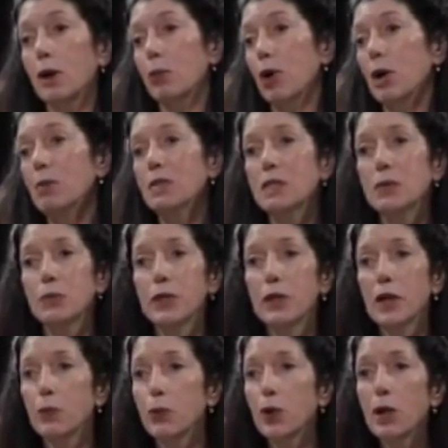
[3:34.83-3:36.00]
promise to me,
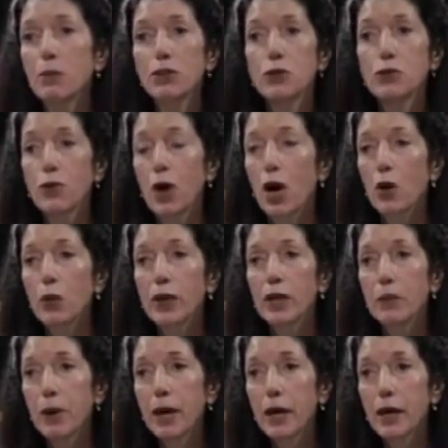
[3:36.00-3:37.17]
a promise you've already
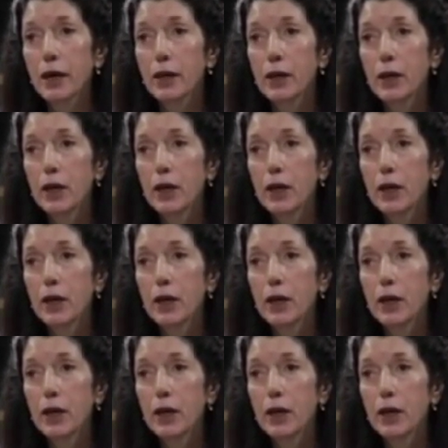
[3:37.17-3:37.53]
made.